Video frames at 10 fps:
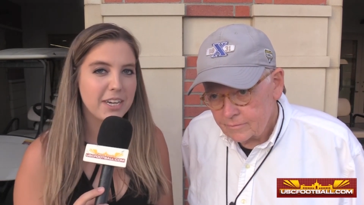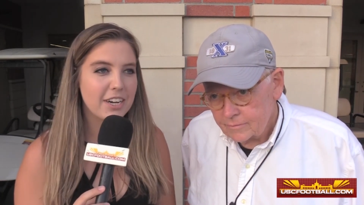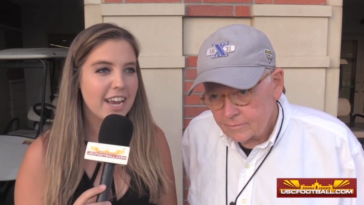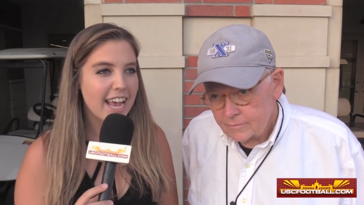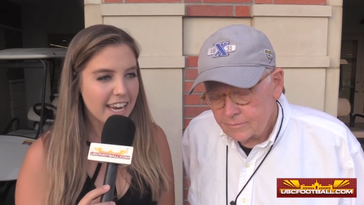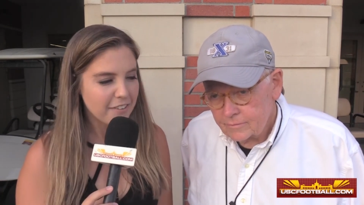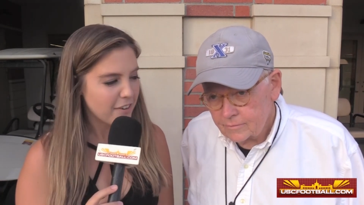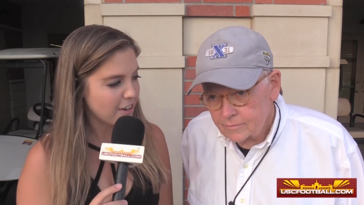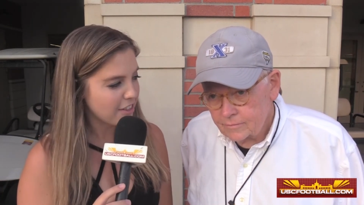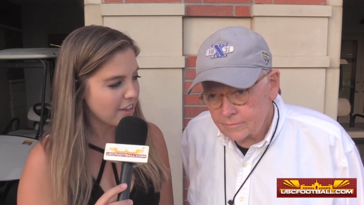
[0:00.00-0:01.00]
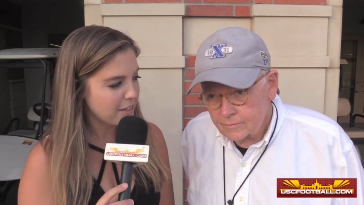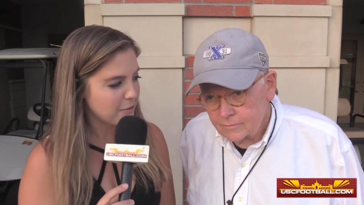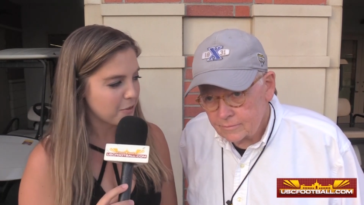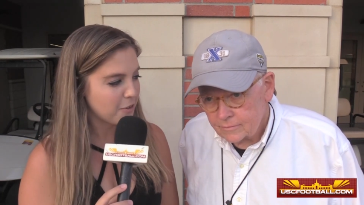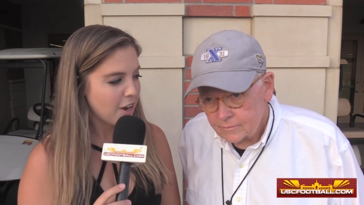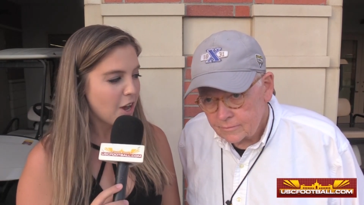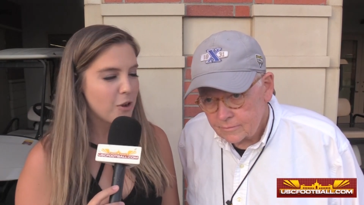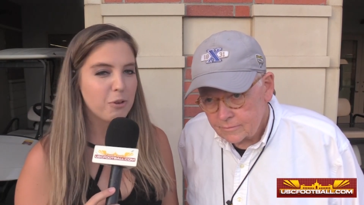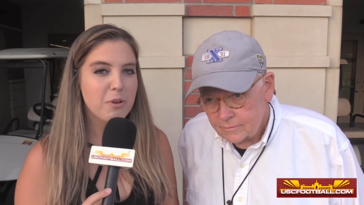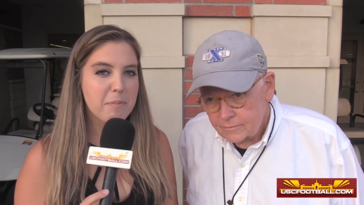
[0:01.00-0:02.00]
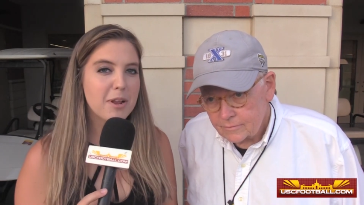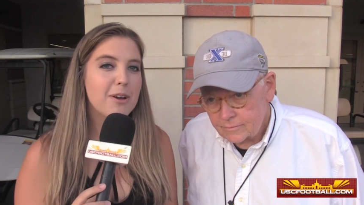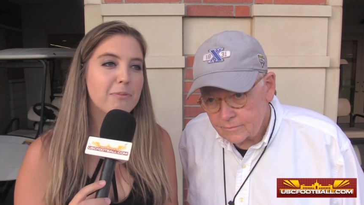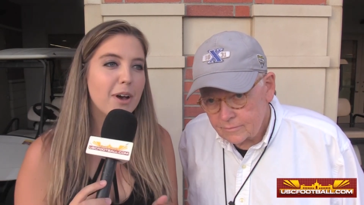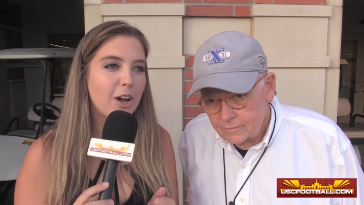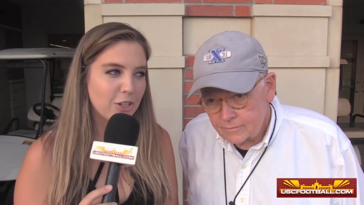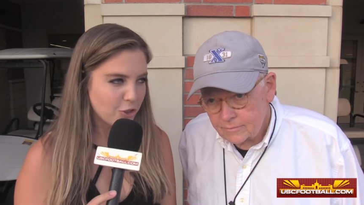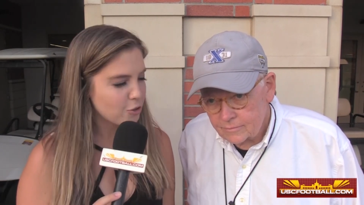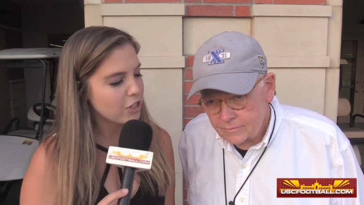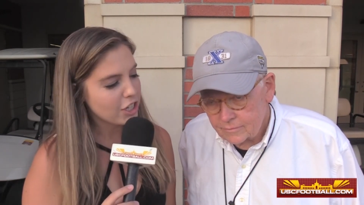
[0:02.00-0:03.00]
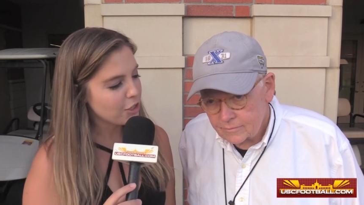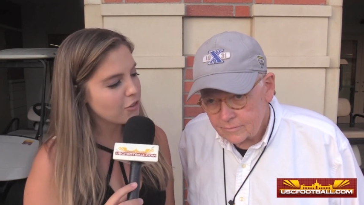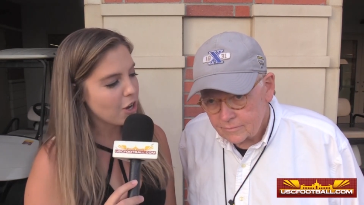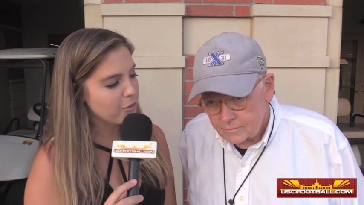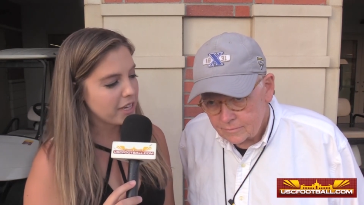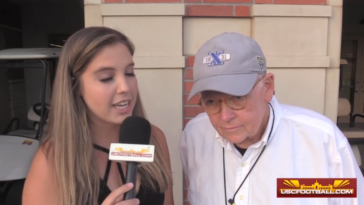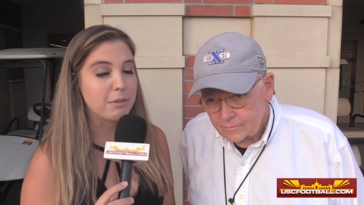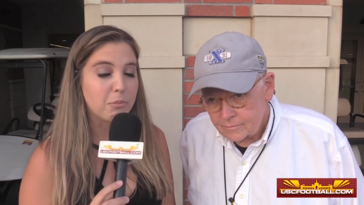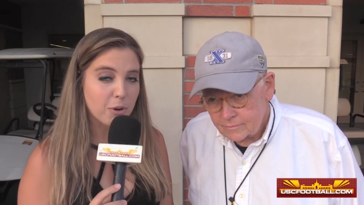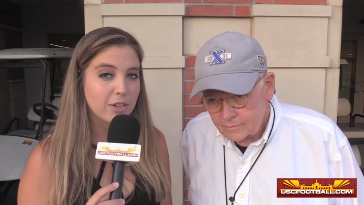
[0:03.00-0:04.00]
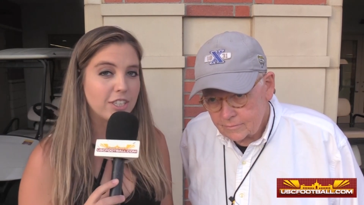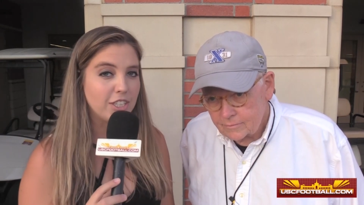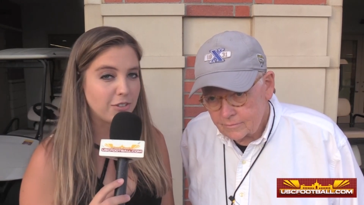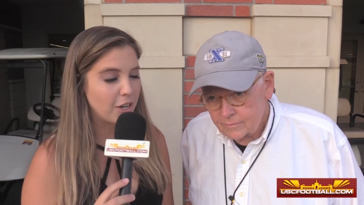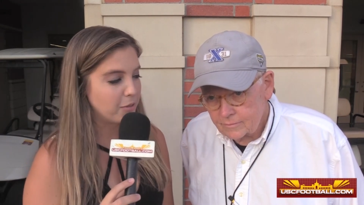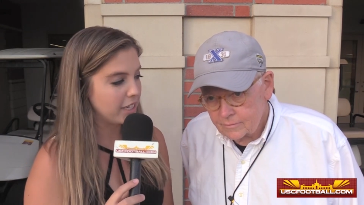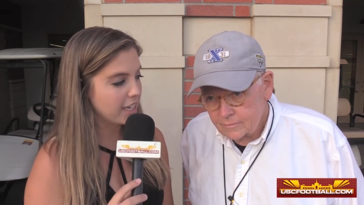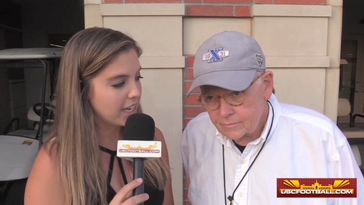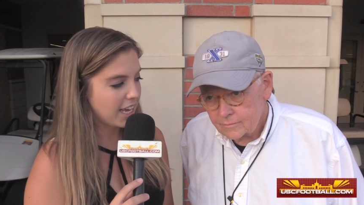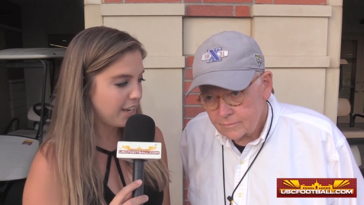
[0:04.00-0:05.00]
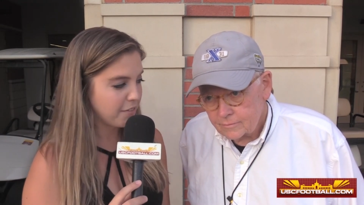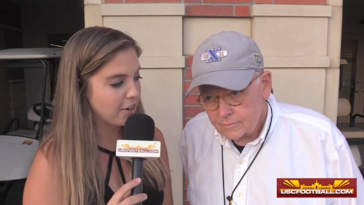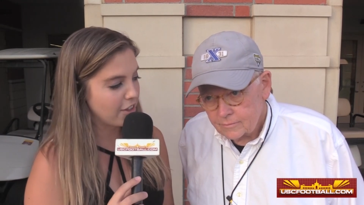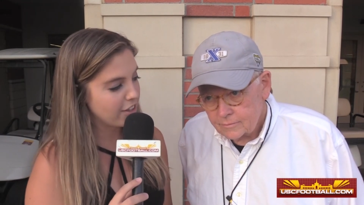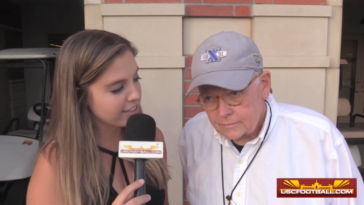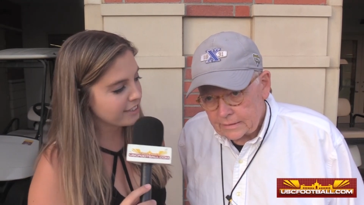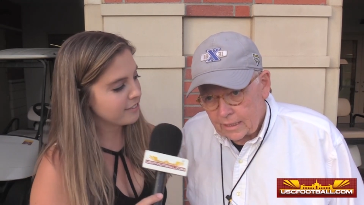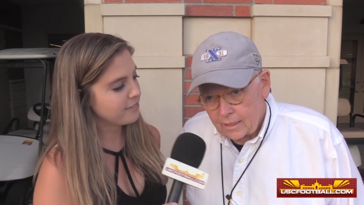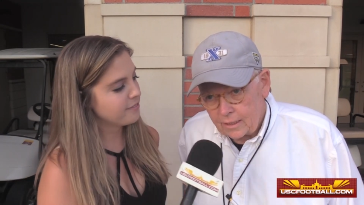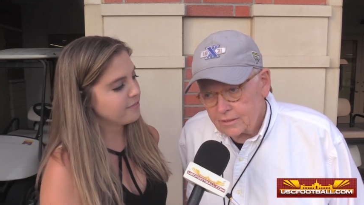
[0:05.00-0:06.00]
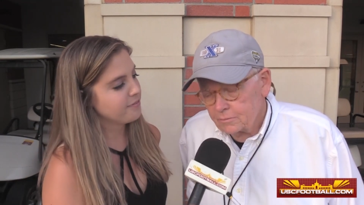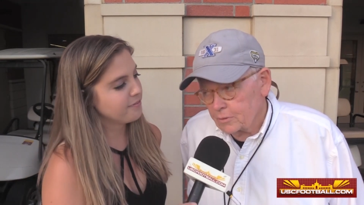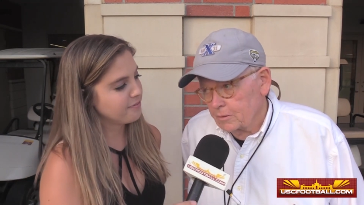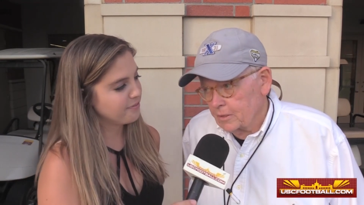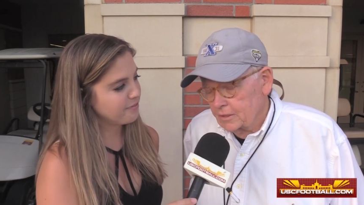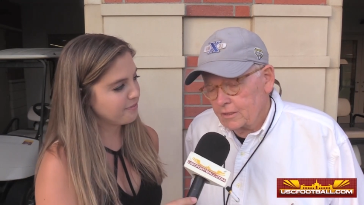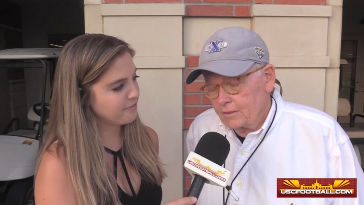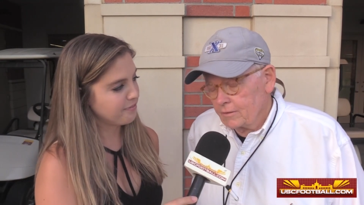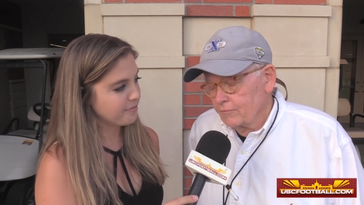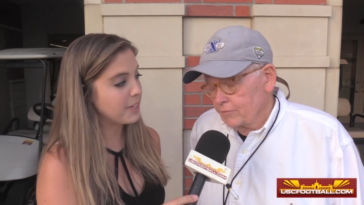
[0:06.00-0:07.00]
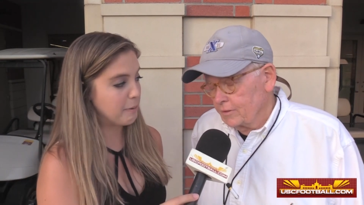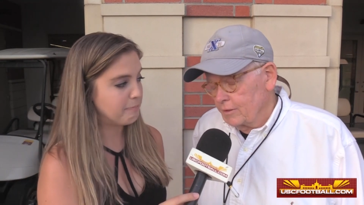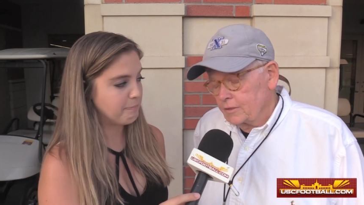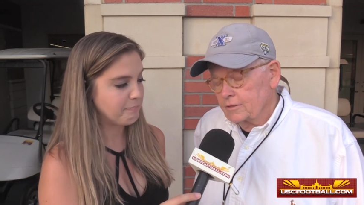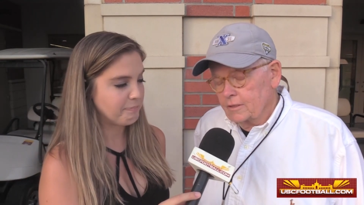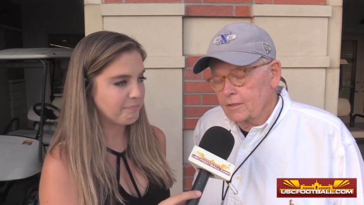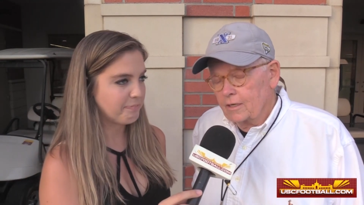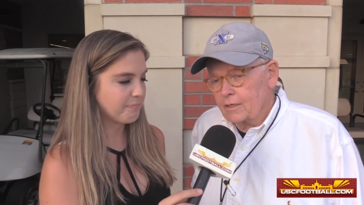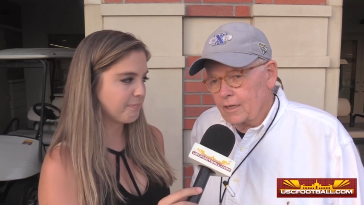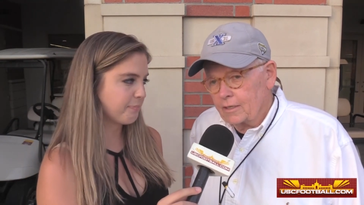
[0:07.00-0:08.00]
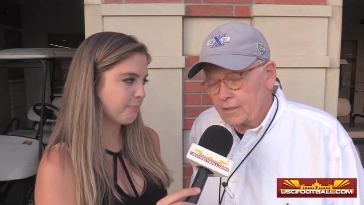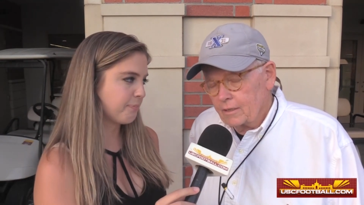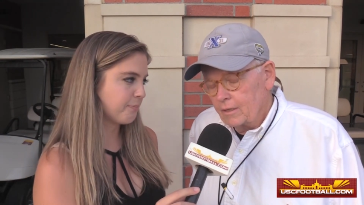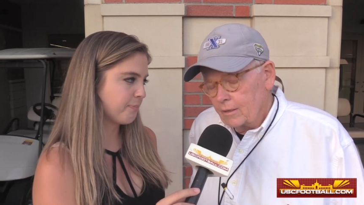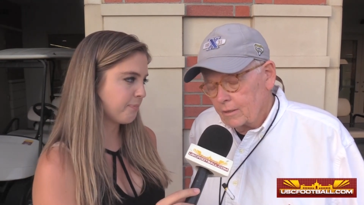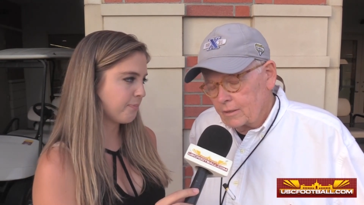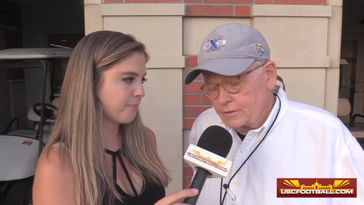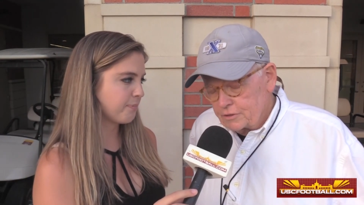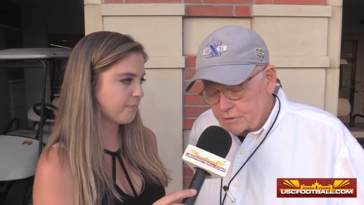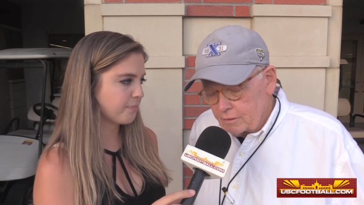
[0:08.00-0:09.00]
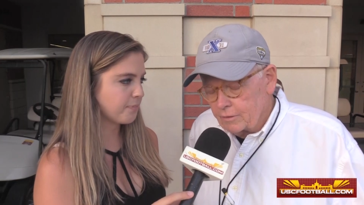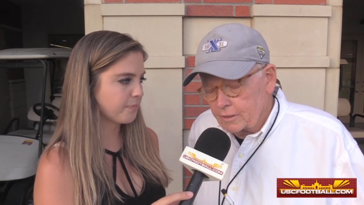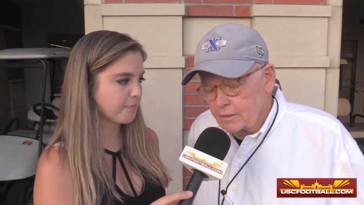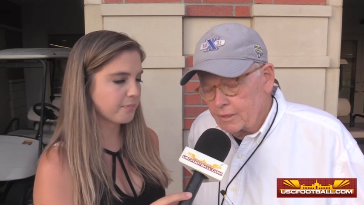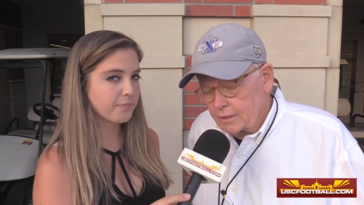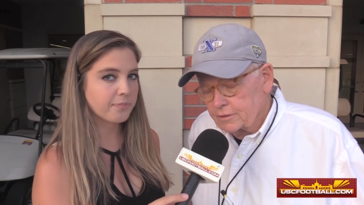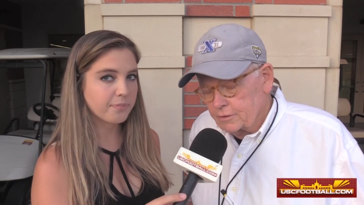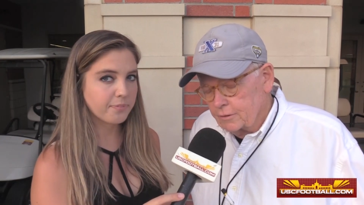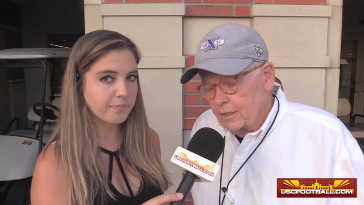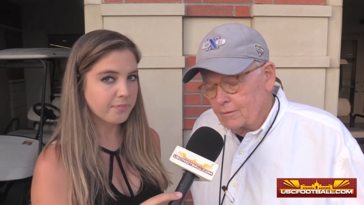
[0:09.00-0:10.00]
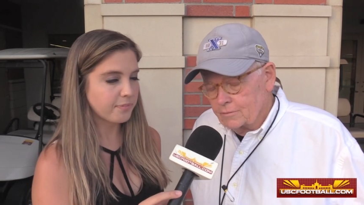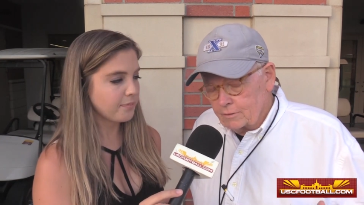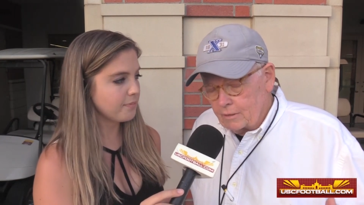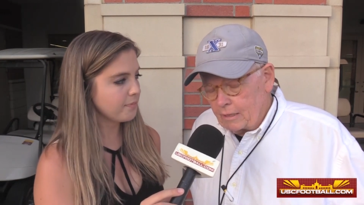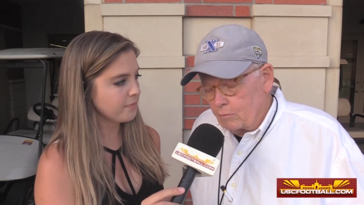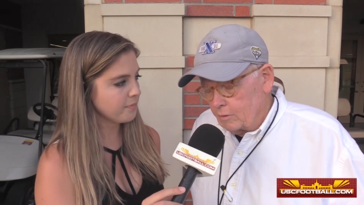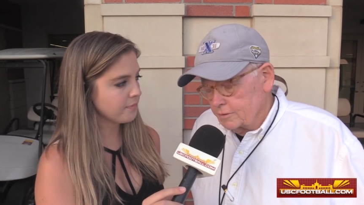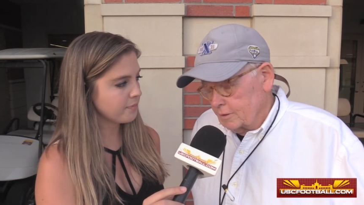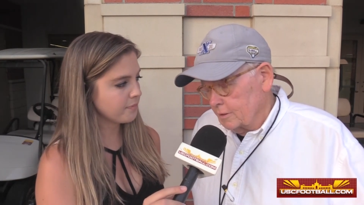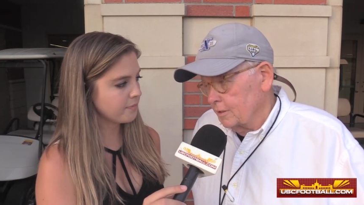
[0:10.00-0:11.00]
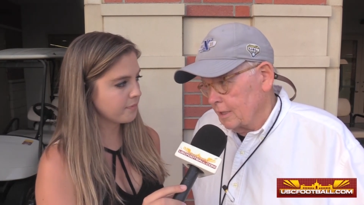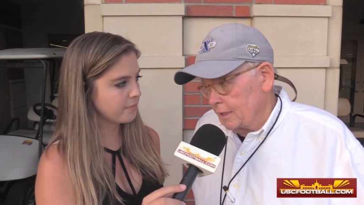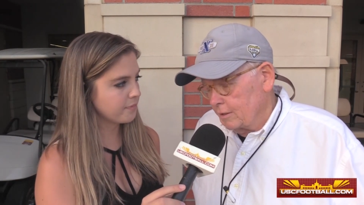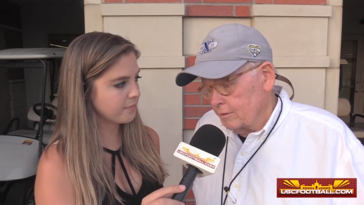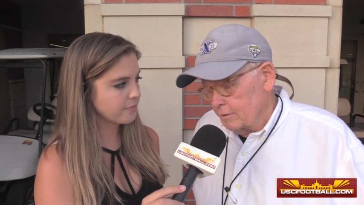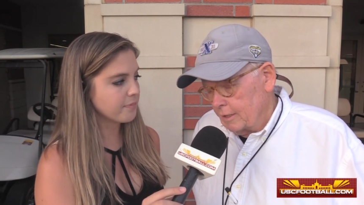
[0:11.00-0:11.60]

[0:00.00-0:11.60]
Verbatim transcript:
Speaker 1: here, any final thoughts? For we wrap it up on a short Utah week, an important Utah week. Any final thoughts?
Speaker 2: This is a pretty big deal for yep. USC. I, I, think considering their next two games are at Washington and at Notre